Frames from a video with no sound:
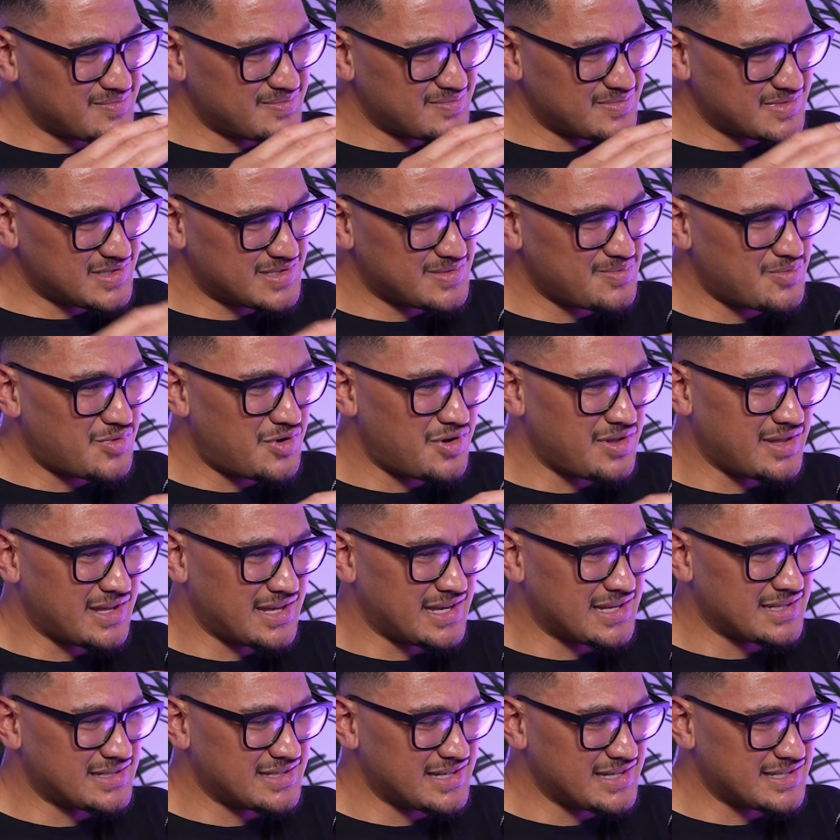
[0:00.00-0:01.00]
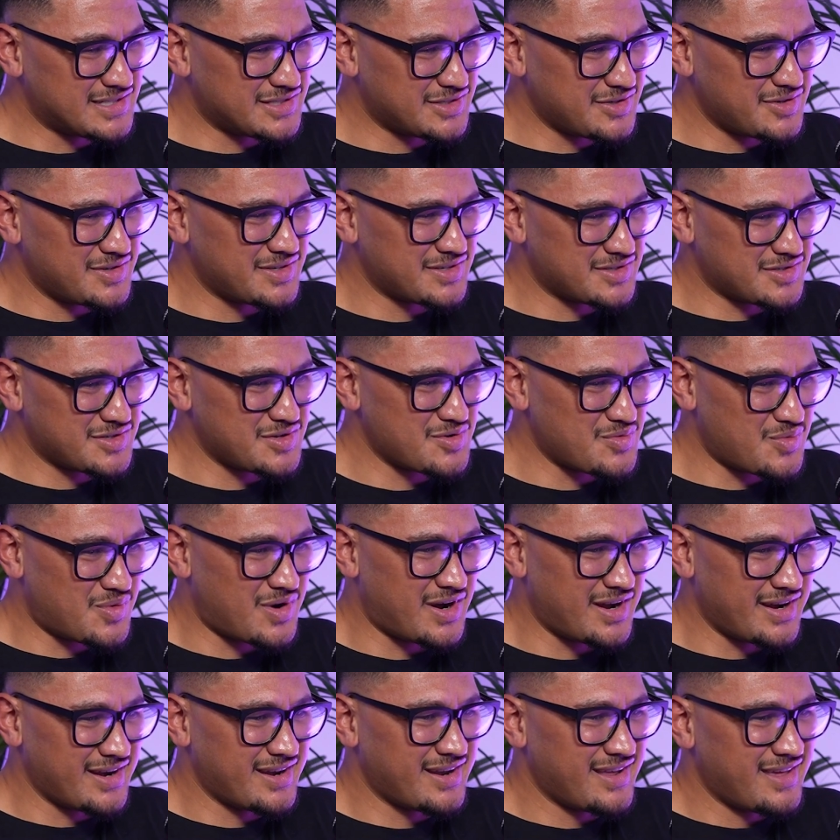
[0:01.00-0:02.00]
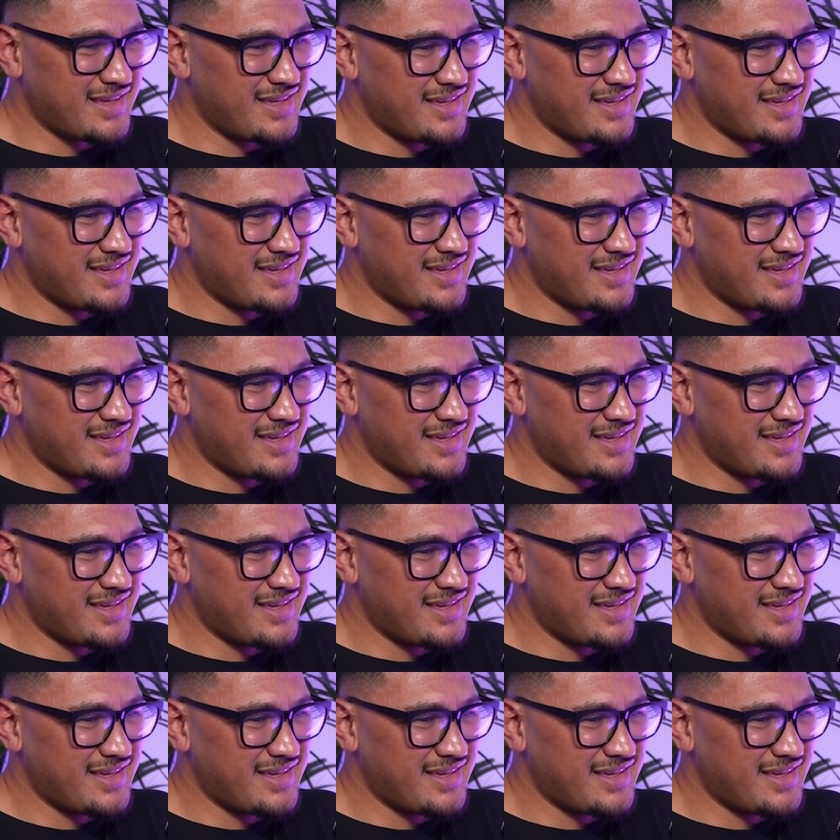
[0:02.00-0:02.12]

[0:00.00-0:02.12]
smaller. It suited to what